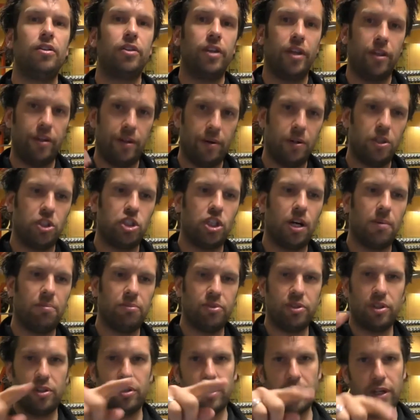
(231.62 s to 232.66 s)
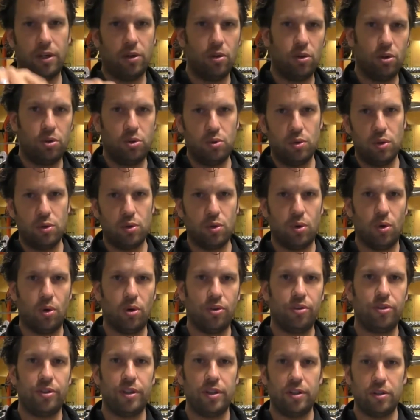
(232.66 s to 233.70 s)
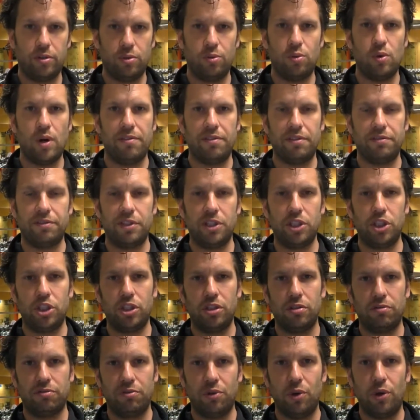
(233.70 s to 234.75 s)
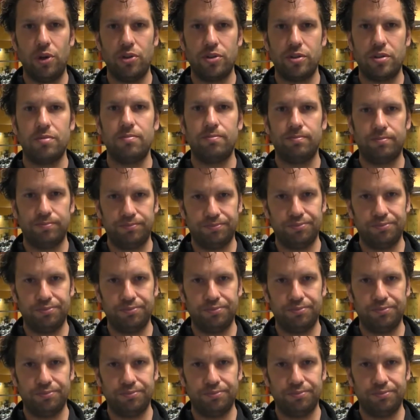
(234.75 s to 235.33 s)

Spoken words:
then there are jumps and they go to a course and whoever finishes first